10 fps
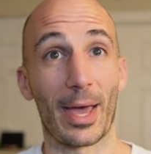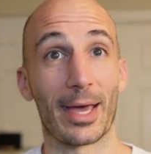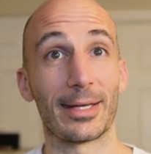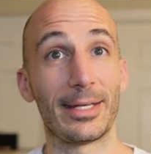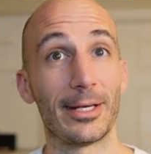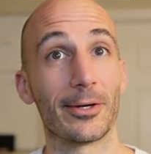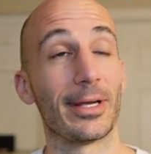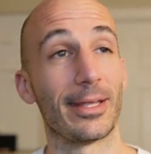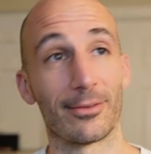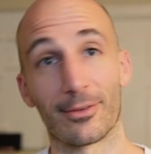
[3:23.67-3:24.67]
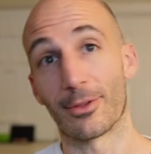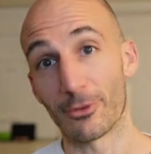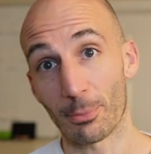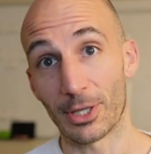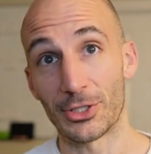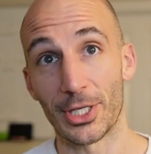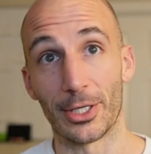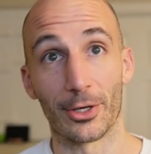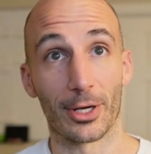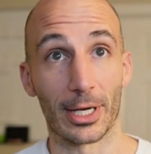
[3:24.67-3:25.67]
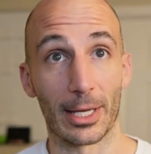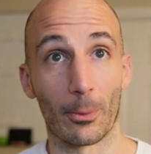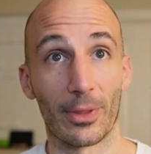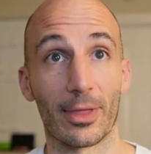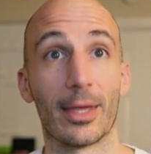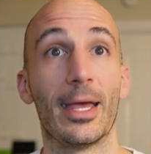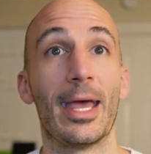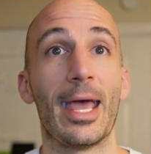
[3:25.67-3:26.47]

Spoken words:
add here is spreadsheet you're going to get with it.